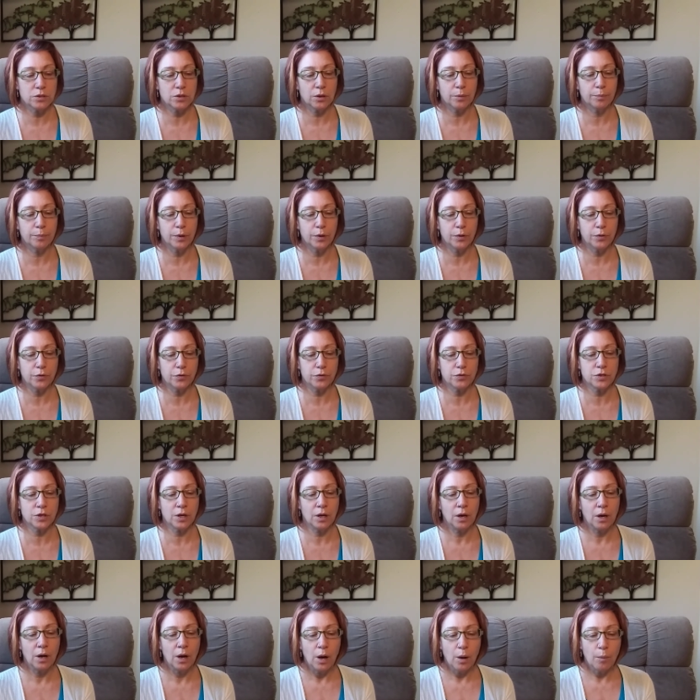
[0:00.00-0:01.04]
are birthed,
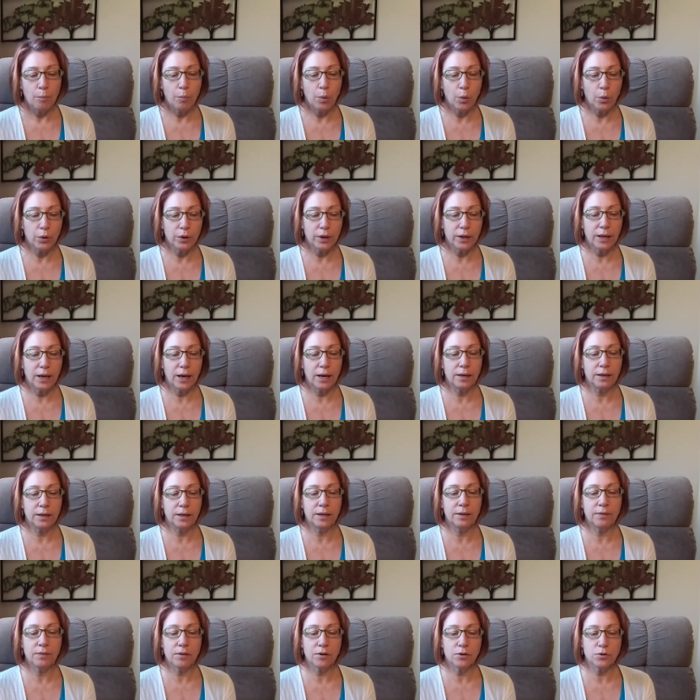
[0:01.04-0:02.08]
born again
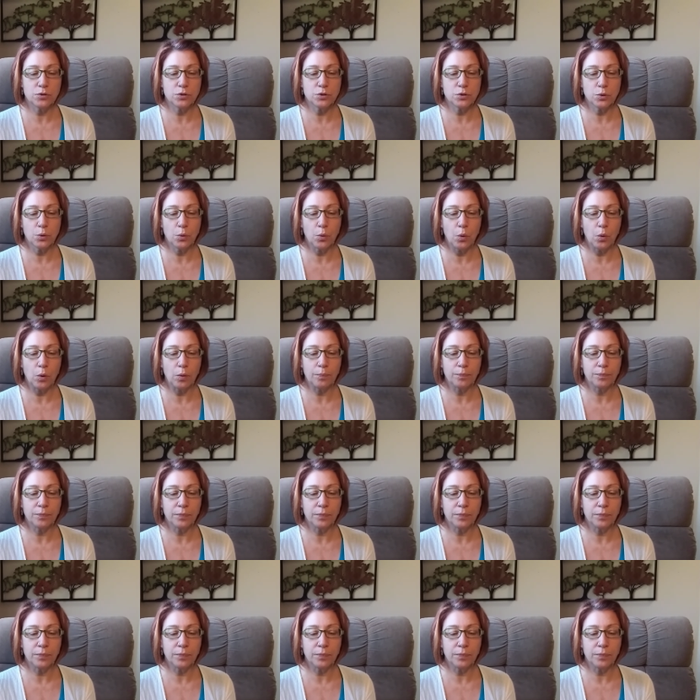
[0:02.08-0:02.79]
in their soul,